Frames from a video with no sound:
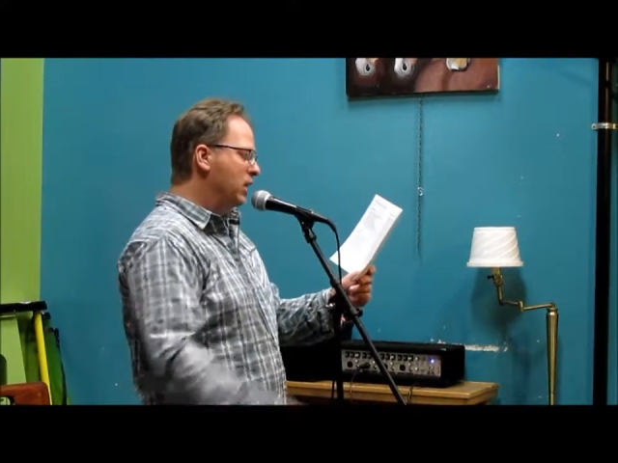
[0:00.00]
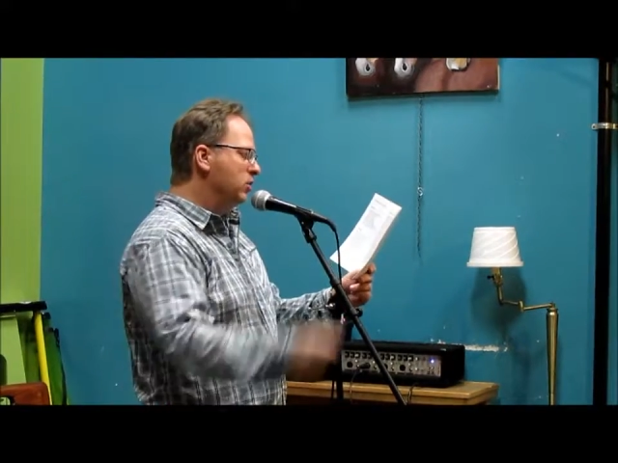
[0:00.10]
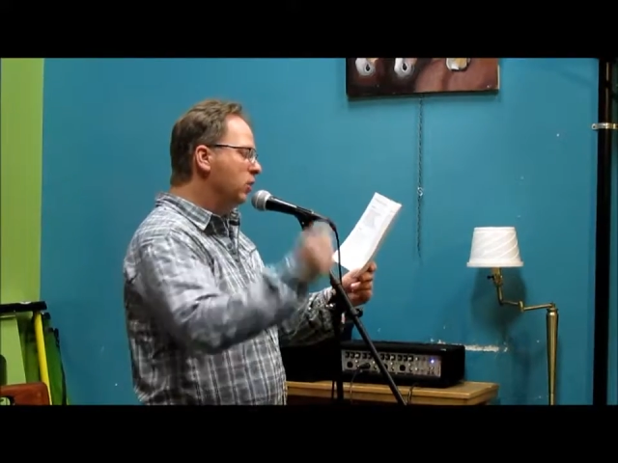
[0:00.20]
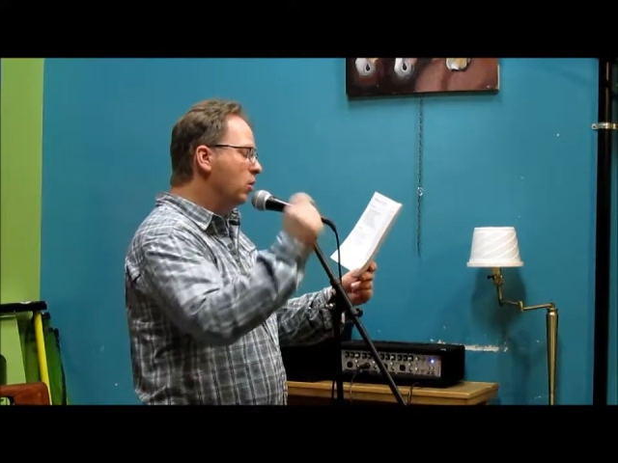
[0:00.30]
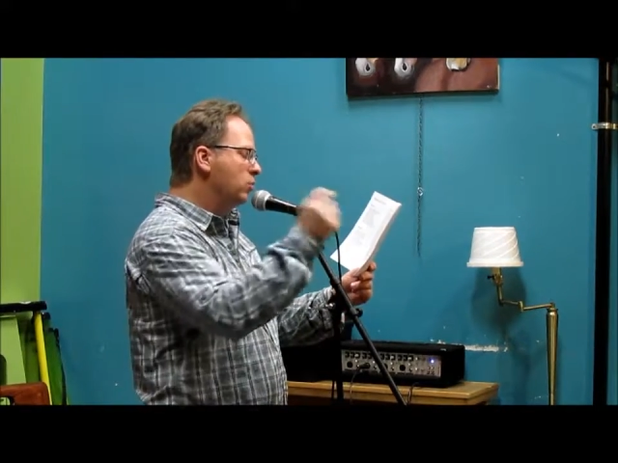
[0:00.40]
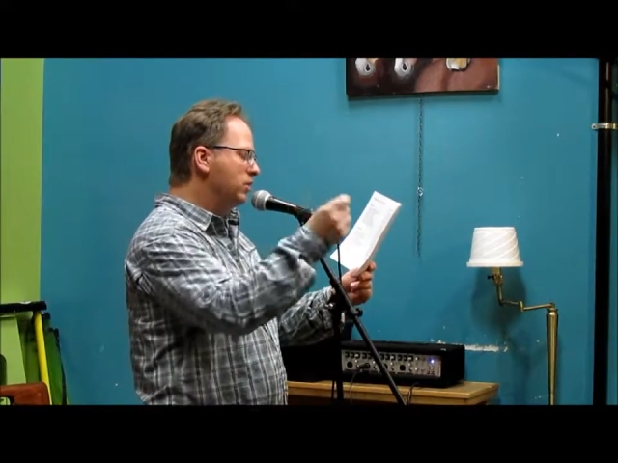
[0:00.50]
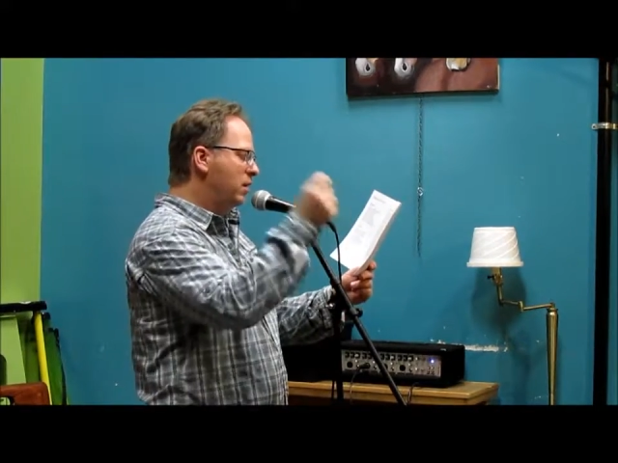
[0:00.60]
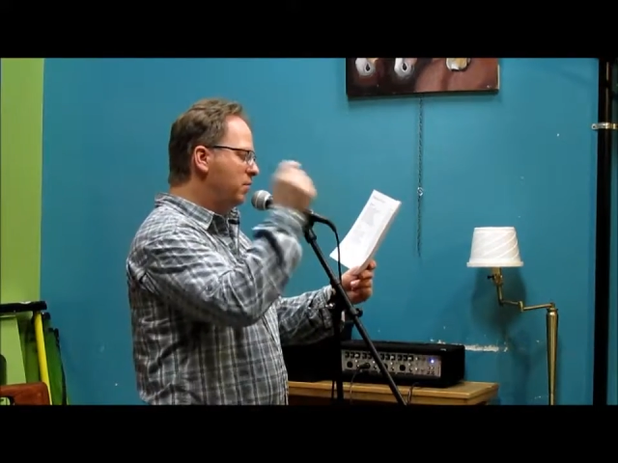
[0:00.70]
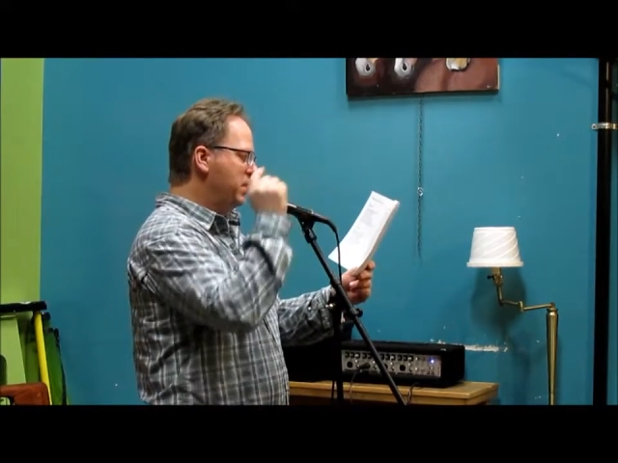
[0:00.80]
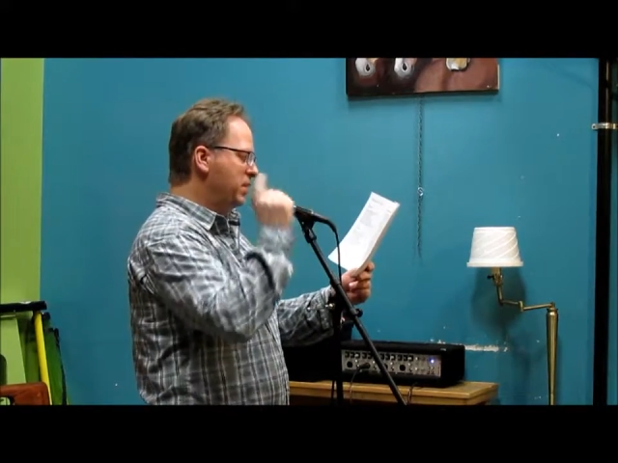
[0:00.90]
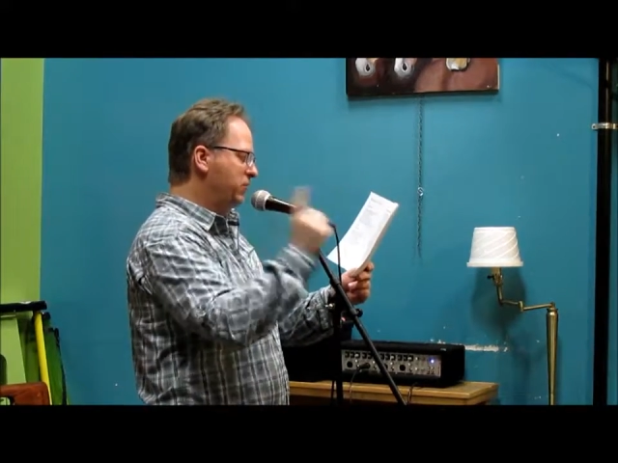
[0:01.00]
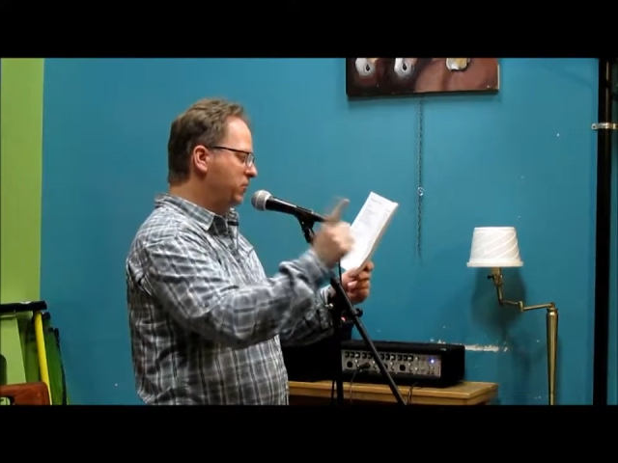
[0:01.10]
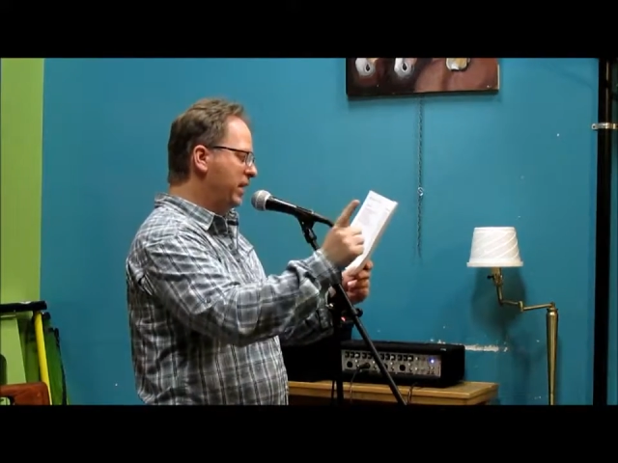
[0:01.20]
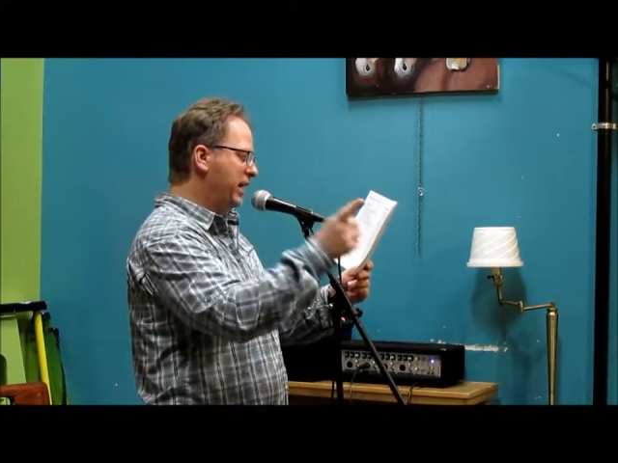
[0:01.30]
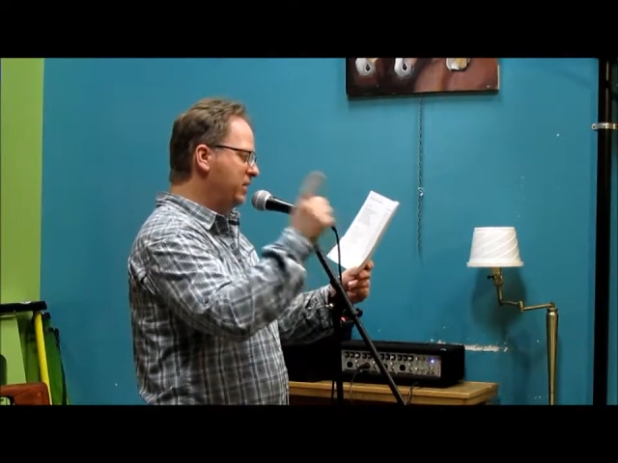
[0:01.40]
Don't be
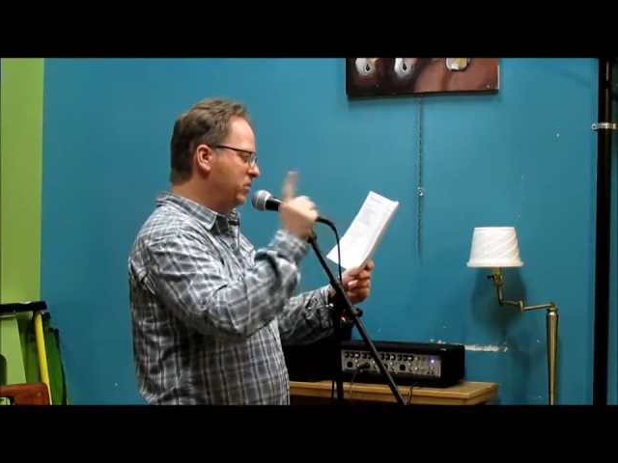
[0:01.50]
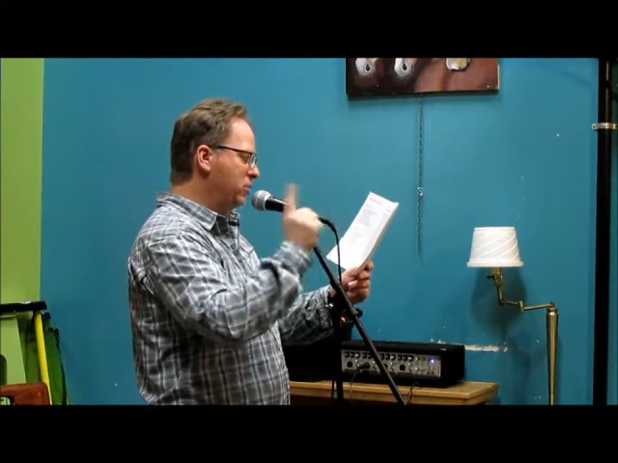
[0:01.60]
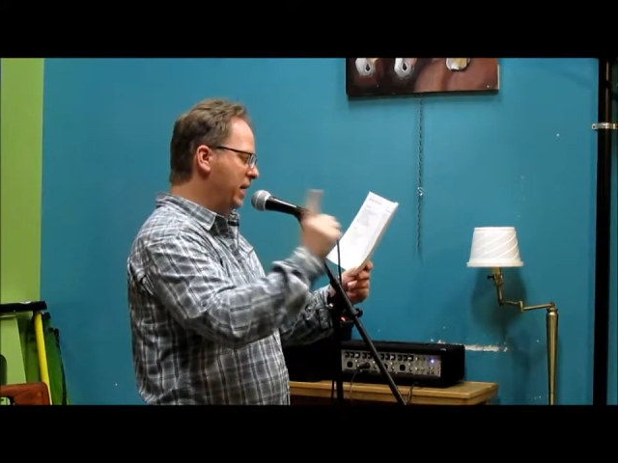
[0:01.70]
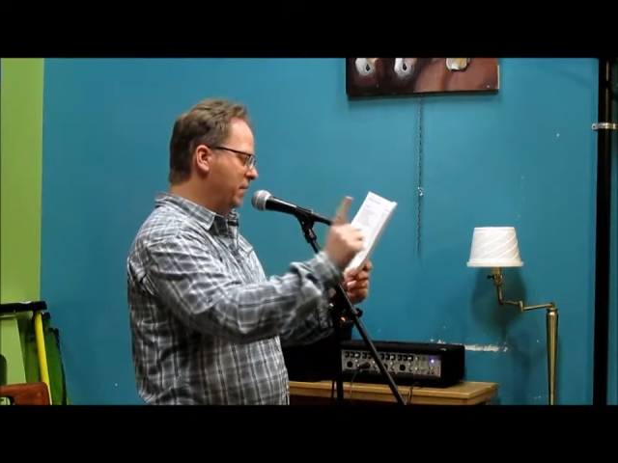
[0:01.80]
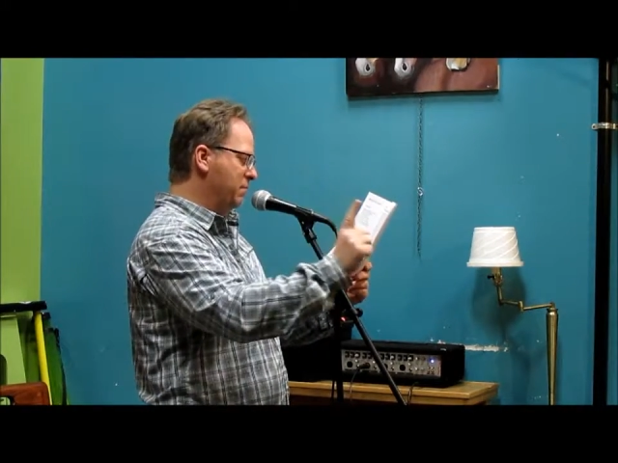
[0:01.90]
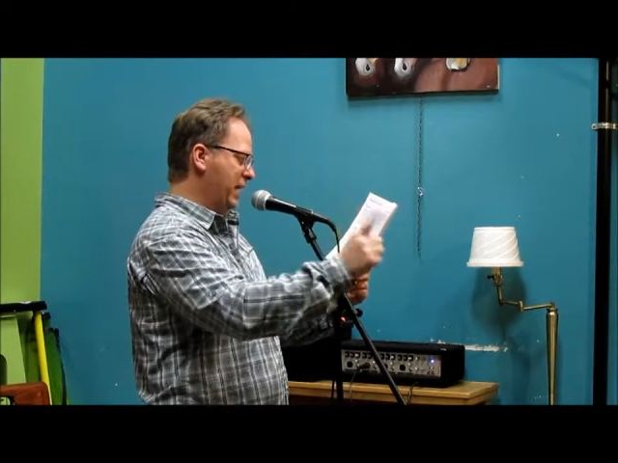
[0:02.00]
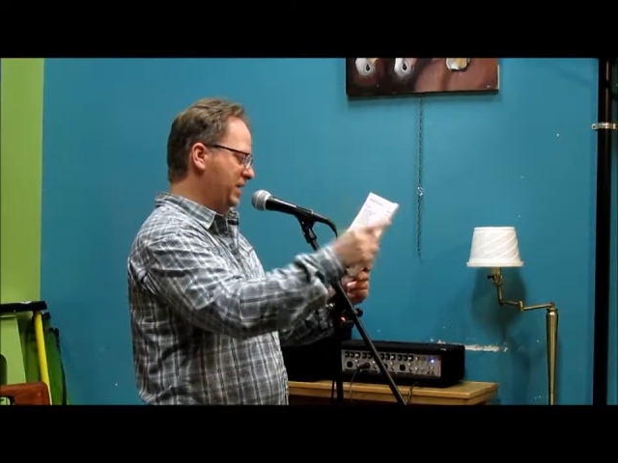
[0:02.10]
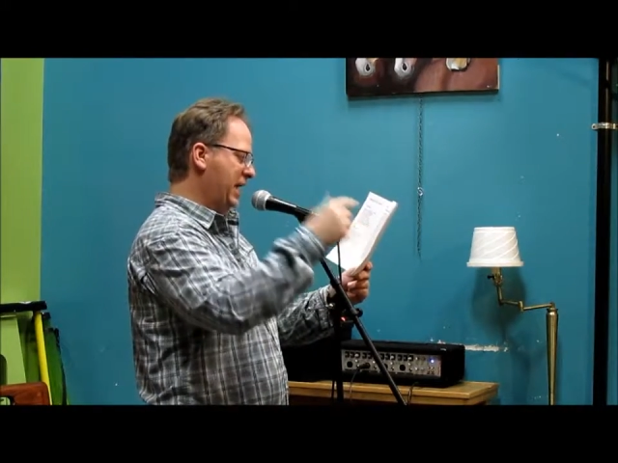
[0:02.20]
afraid to make a mess.